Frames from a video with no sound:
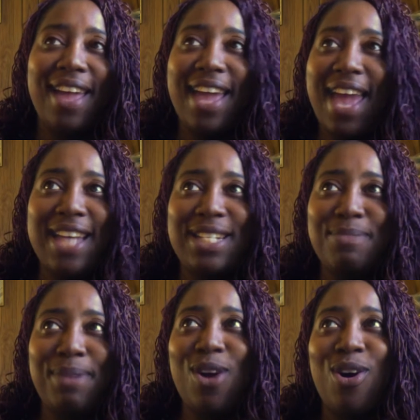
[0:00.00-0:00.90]

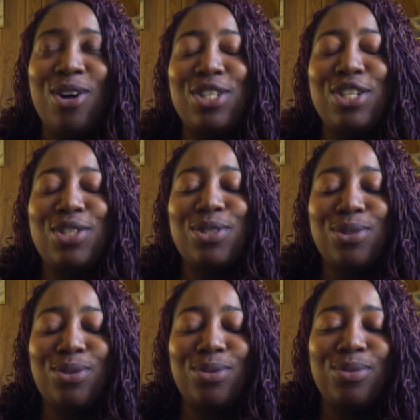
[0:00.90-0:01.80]
edging me on to
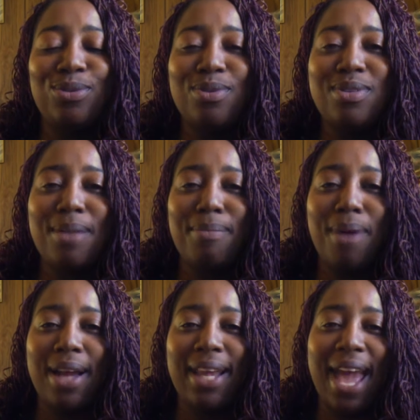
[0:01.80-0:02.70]
do some
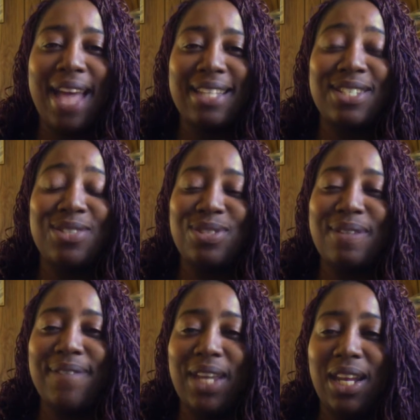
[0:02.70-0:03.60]
podcasts and do
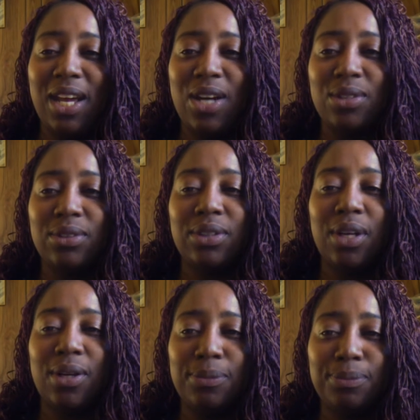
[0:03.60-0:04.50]
some videos,
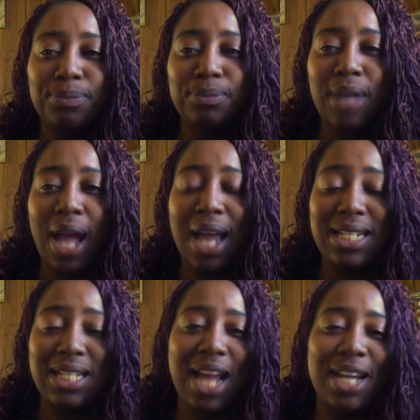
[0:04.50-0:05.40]
so I
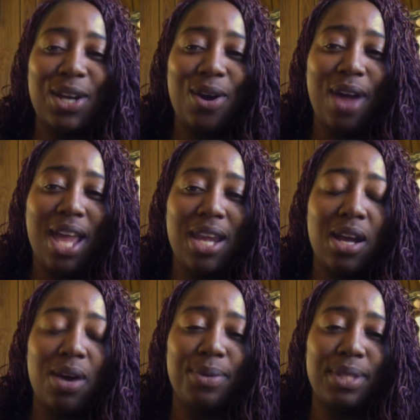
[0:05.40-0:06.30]
decided to go ahead and
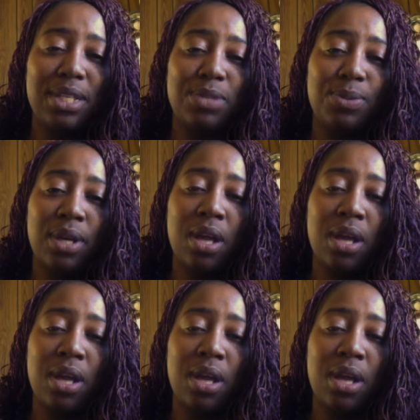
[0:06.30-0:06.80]
go with this one.